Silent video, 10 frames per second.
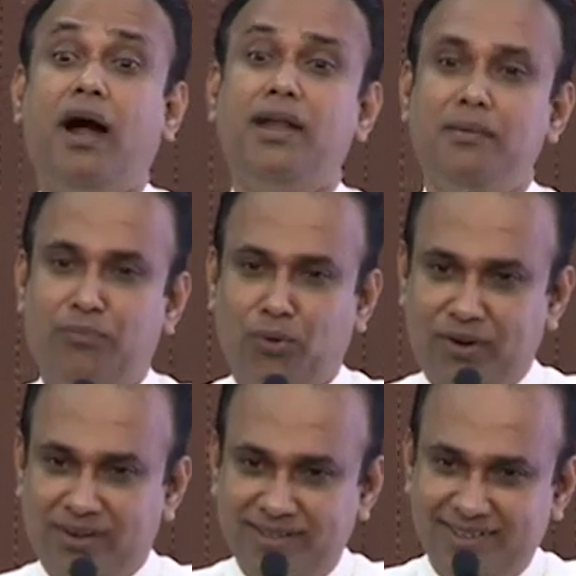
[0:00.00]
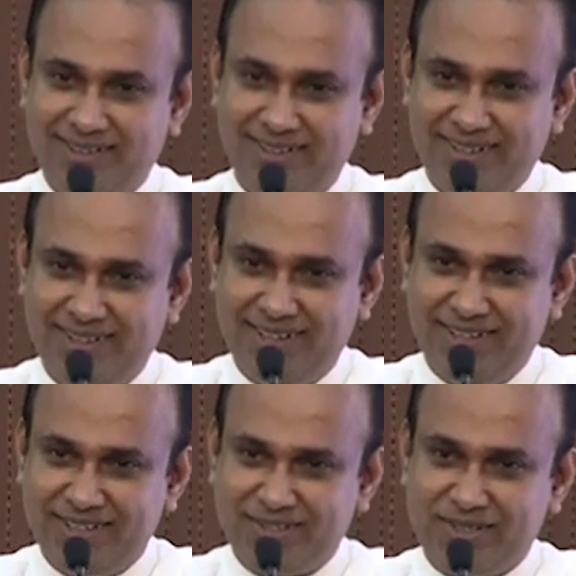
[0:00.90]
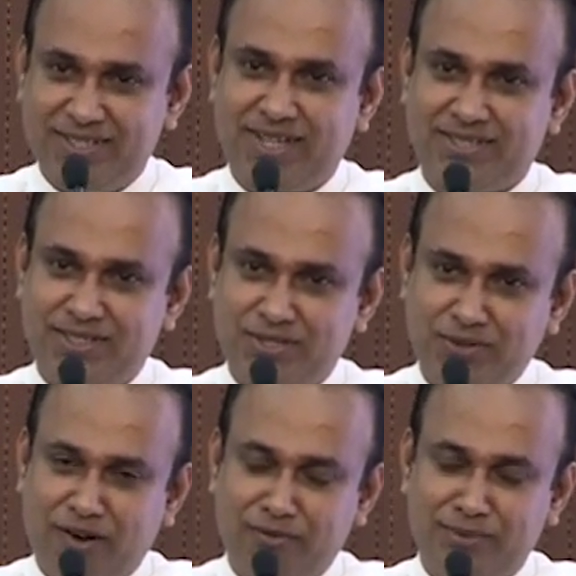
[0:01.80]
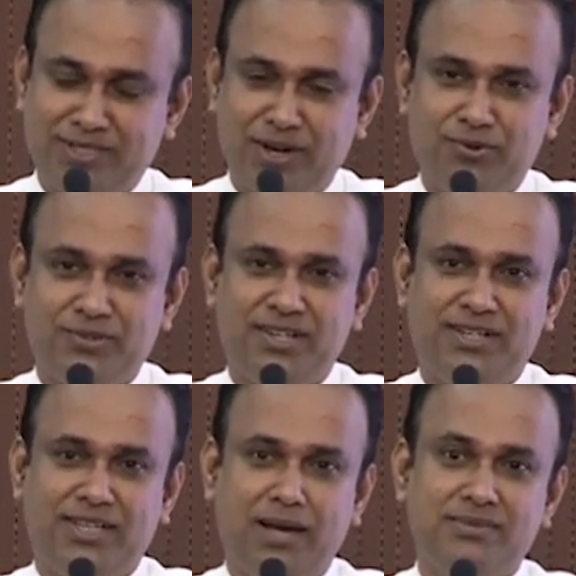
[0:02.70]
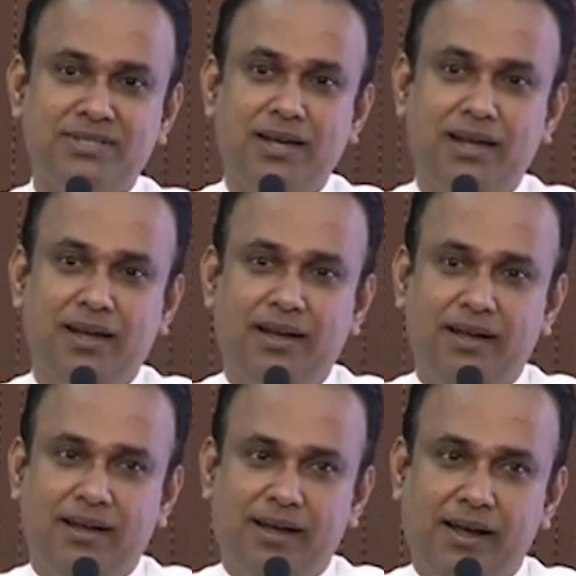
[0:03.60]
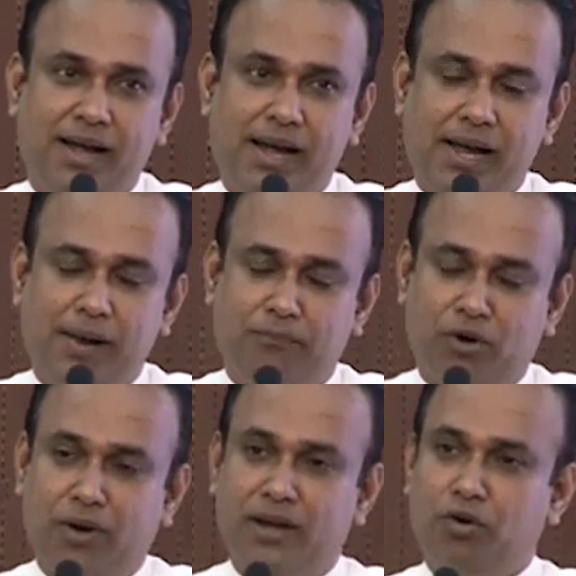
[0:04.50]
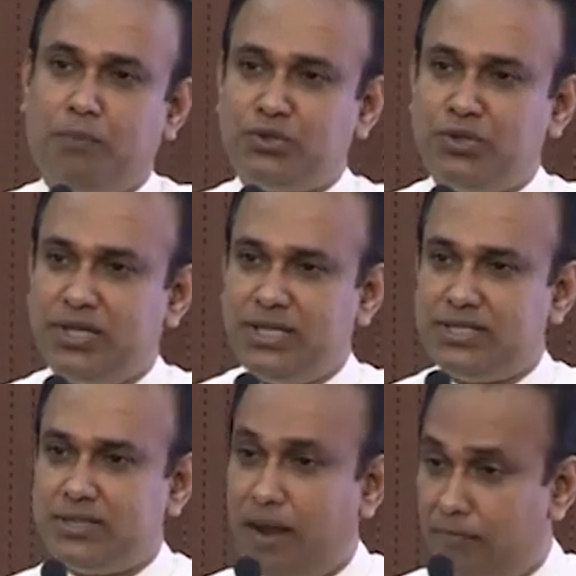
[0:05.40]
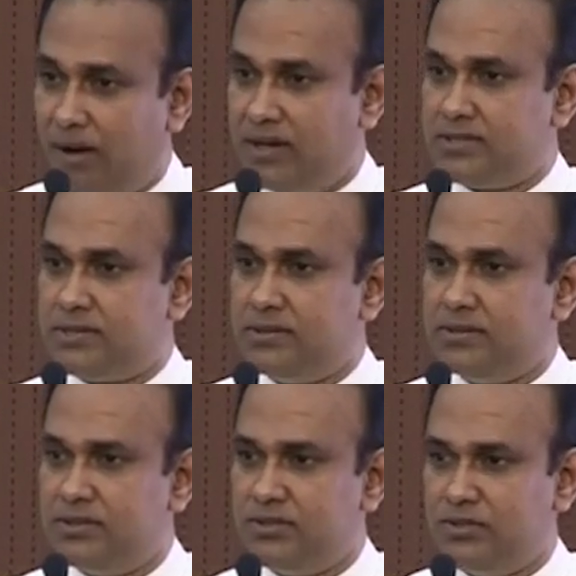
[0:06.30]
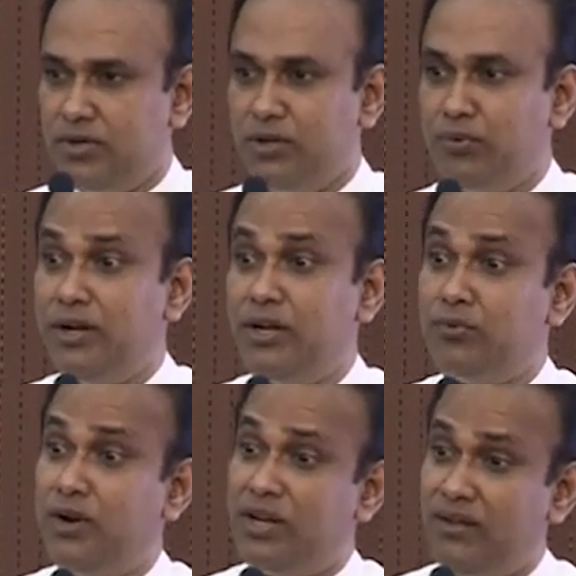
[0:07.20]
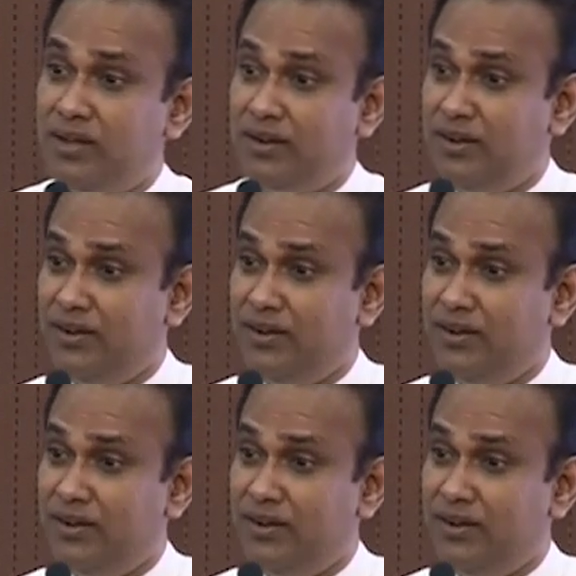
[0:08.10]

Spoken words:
unemployed. So the successive governments have to certain times provide opportunities en masse. So in 2020,